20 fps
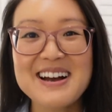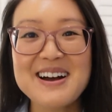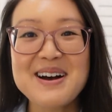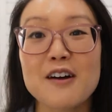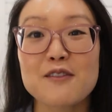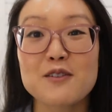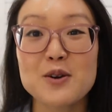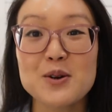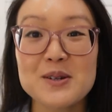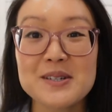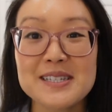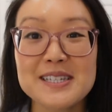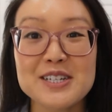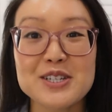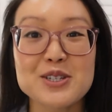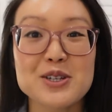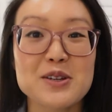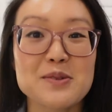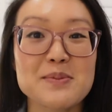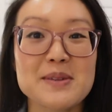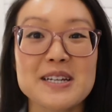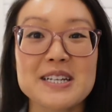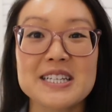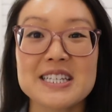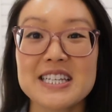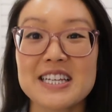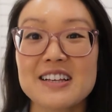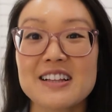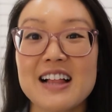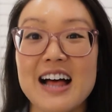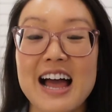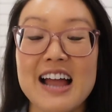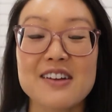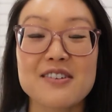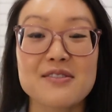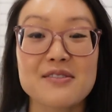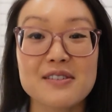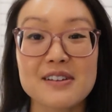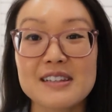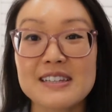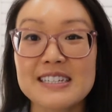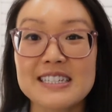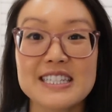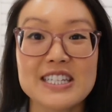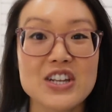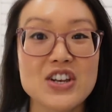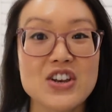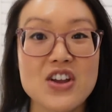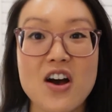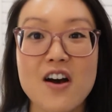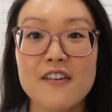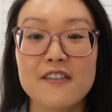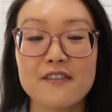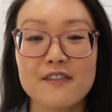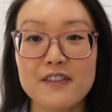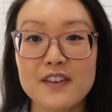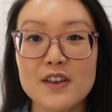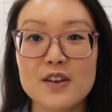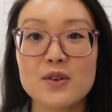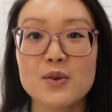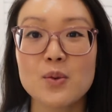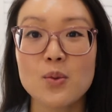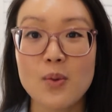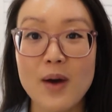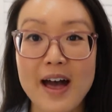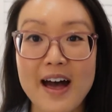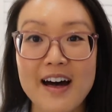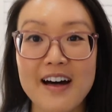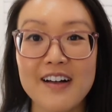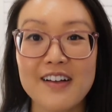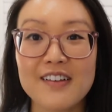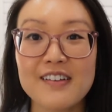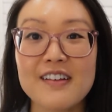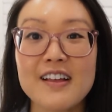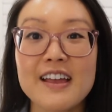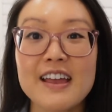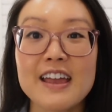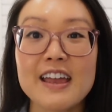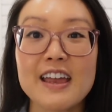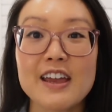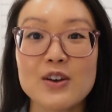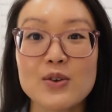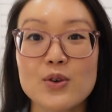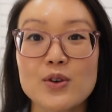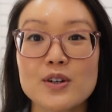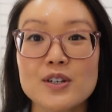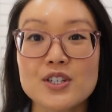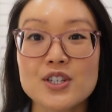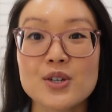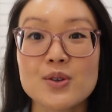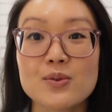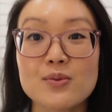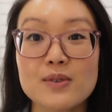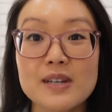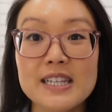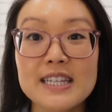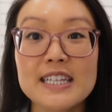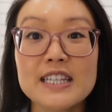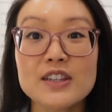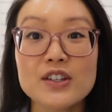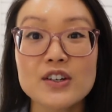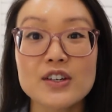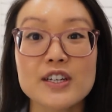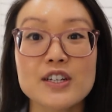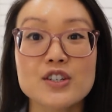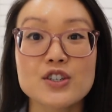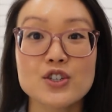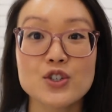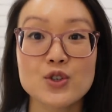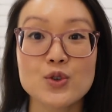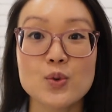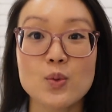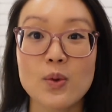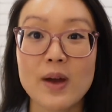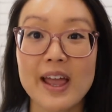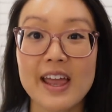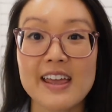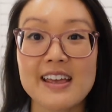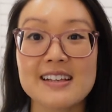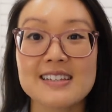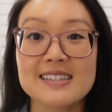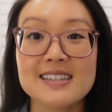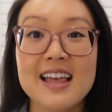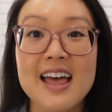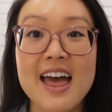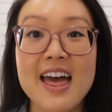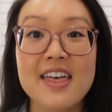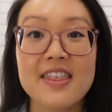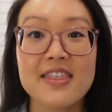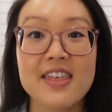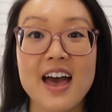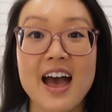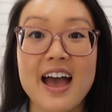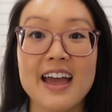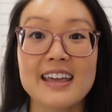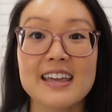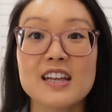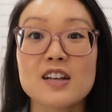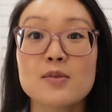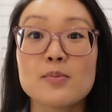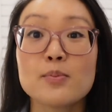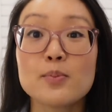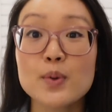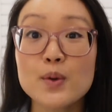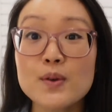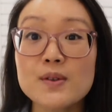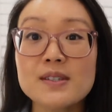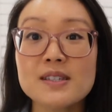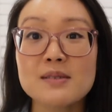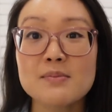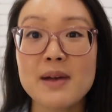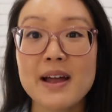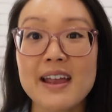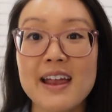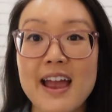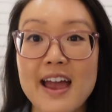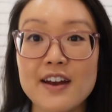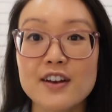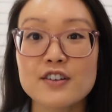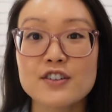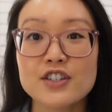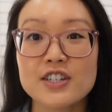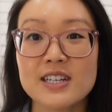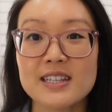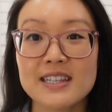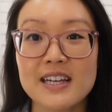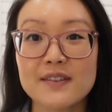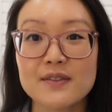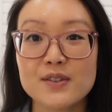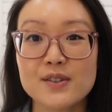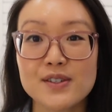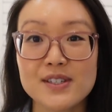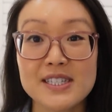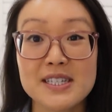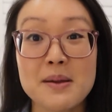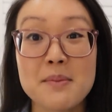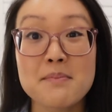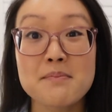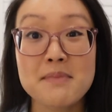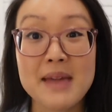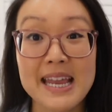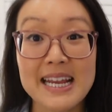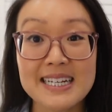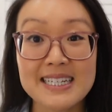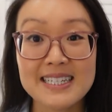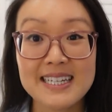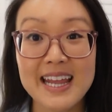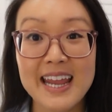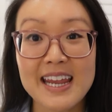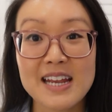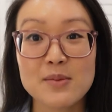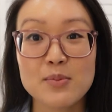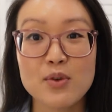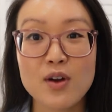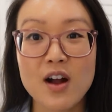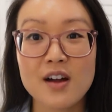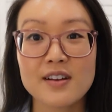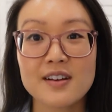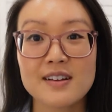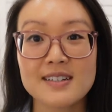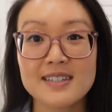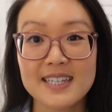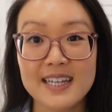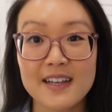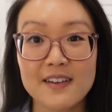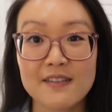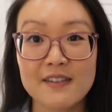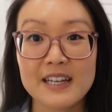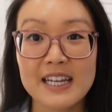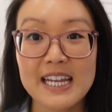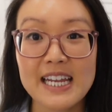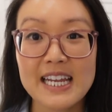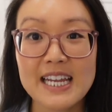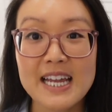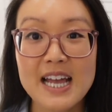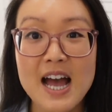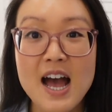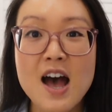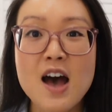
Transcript: Of course, it took me until I really did not feel well in order to really look into ways that I can boost my energy levels to maintain productivity,